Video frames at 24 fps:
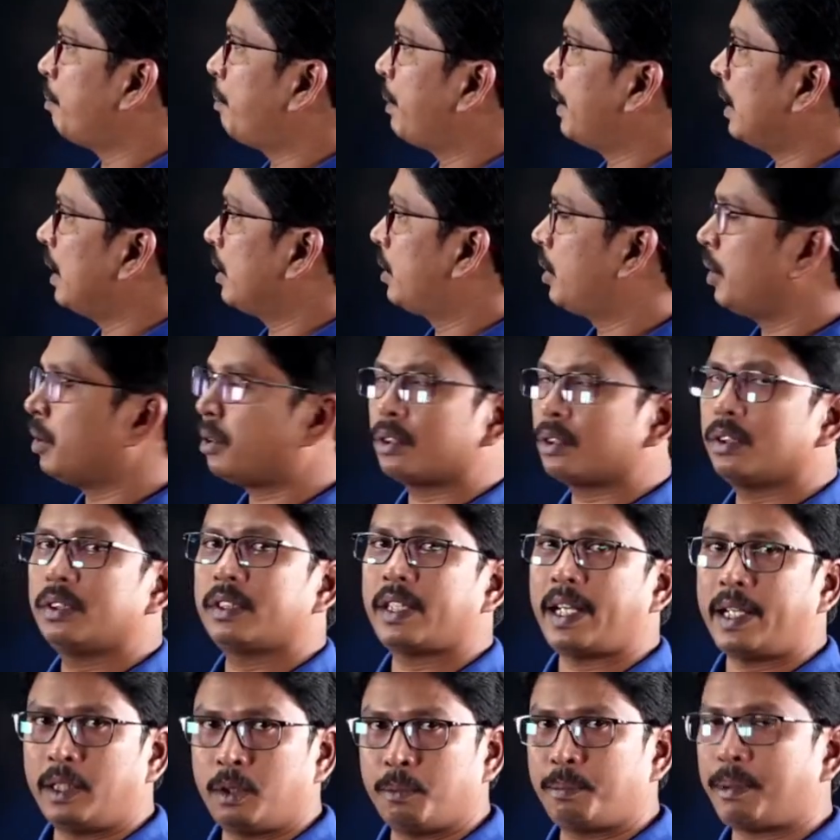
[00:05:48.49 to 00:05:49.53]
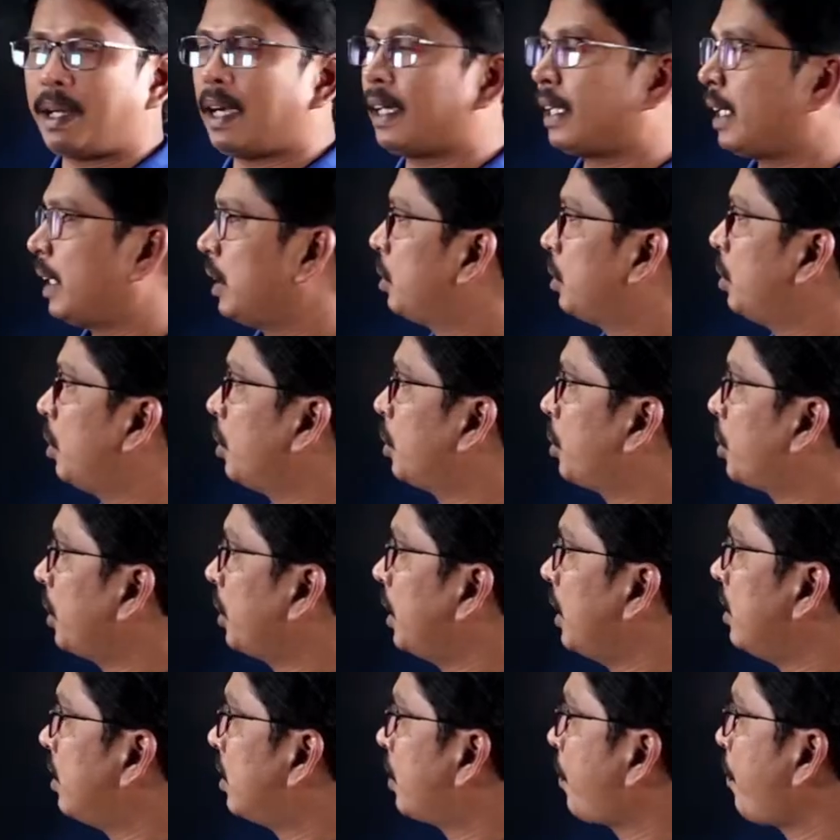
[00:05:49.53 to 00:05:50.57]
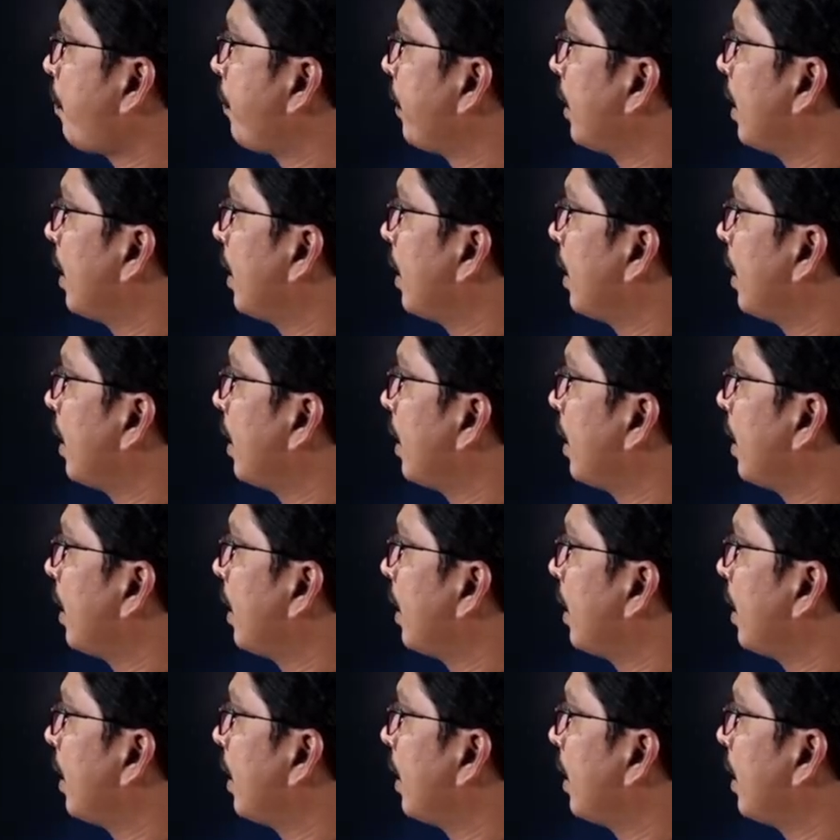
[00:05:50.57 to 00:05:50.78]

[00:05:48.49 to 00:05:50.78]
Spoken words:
PSUs. Try to practice those questions.